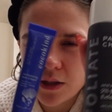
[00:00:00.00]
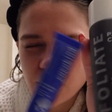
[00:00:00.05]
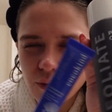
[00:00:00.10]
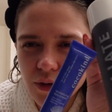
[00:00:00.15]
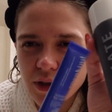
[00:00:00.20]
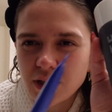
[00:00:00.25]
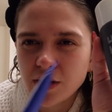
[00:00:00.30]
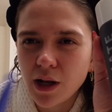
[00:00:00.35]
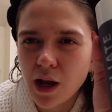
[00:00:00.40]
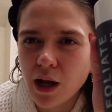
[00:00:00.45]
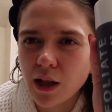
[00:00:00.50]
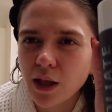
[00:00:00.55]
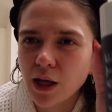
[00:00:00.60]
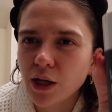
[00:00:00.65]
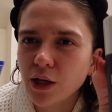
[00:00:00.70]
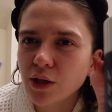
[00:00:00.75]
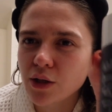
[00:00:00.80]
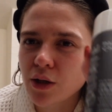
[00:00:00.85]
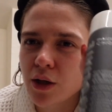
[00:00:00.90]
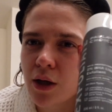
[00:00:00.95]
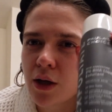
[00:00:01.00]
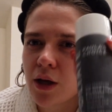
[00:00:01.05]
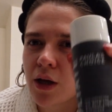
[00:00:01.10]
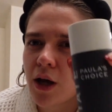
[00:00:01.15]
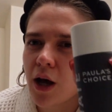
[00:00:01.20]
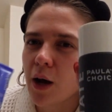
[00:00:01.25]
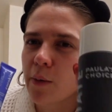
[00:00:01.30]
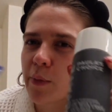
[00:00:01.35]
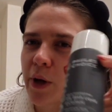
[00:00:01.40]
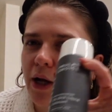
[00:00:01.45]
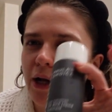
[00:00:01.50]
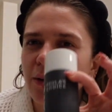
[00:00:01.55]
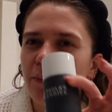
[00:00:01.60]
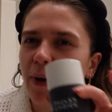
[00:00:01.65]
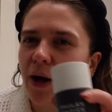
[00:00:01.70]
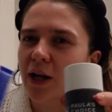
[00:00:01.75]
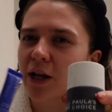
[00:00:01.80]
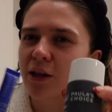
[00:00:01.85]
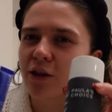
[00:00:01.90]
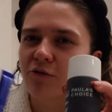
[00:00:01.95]
So it's not like I'm not
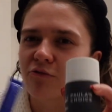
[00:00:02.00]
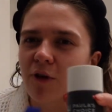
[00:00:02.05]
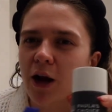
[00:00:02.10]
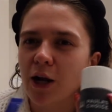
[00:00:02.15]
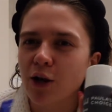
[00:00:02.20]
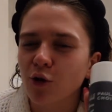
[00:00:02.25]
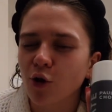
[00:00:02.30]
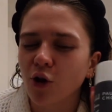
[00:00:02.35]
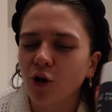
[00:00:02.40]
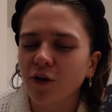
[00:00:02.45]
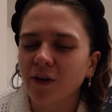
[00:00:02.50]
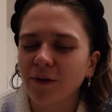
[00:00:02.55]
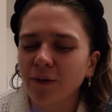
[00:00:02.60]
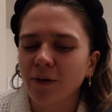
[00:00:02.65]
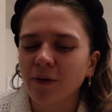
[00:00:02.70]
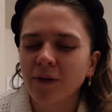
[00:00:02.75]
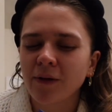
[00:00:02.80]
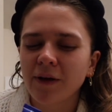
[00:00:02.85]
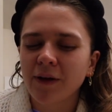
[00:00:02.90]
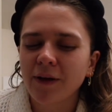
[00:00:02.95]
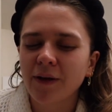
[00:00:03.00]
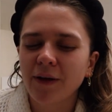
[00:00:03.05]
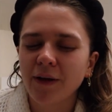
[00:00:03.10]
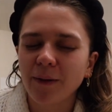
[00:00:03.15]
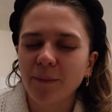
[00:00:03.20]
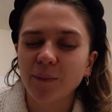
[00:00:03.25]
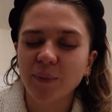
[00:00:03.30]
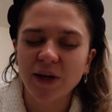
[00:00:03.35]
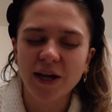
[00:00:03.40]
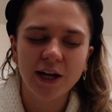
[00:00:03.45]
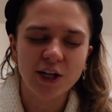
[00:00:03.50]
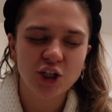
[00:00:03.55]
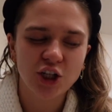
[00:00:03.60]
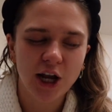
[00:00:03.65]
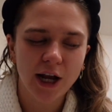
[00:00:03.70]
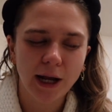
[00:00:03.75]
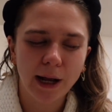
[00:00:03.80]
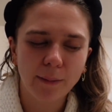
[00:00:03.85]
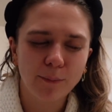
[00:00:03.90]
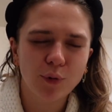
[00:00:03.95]
combining the retinol and the
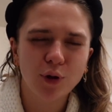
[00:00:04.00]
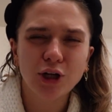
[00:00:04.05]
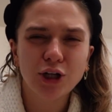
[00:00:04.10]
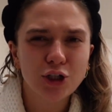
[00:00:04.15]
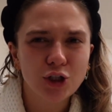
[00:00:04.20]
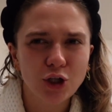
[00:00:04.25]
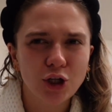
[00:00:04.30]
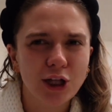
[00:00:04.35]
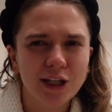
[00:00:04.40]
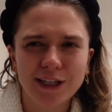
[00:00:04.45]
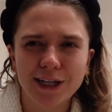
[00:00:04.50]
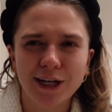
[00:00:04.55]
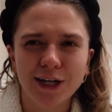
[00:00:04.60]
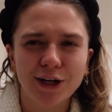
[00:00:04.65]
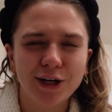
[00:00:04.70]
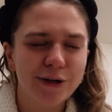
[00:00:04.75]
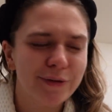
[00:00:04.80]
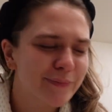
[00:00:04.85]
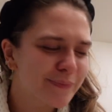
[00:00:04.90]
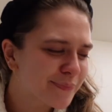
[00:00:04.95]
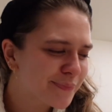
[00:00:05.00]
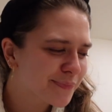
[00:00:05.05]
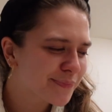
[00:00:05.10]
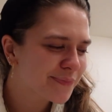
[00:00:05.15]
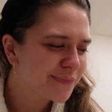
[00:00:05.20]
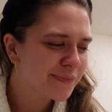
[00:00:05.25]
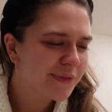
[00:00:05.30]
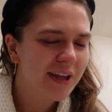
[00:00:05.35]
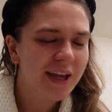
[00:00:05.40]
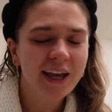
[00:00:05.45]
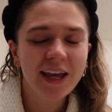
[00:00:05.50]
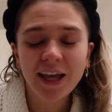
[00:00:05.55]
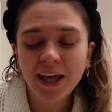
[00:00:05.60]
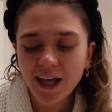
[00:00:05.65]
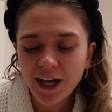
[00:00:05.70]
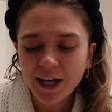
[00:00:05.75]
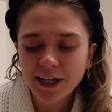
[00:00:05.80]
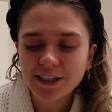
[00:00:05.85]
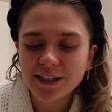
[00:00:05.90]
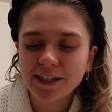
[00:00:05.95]
BHA. I'm pretty sure that's like a
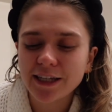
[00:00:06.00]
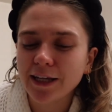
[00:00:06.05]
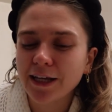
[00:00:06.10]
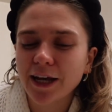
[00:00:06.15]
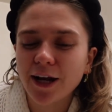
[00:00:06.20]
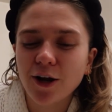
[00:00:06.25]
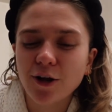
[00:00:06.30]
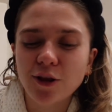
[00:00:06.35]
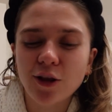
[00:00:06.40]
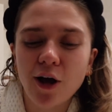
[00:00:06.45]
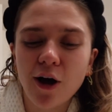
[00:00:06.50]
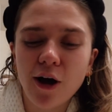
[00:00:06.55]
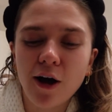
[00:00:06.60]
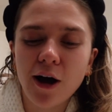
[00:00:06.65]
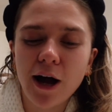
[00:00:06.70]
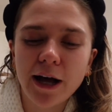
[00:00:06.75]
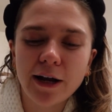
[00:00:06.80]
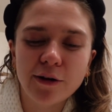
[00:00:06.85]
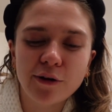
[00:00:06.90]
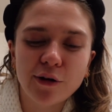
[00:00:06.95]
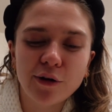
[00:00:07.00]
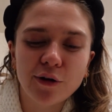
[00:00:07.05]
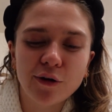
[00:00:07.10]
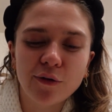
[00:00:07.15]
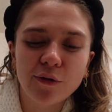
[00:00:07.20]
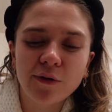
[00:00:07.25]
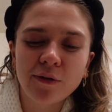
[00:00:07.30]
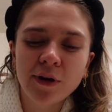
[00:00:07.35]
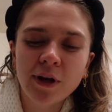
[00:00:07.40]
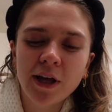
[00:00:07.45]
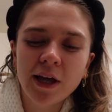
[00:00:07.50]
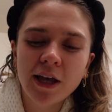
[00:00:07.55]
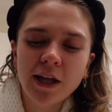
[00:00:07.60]
skincare law. I don't know.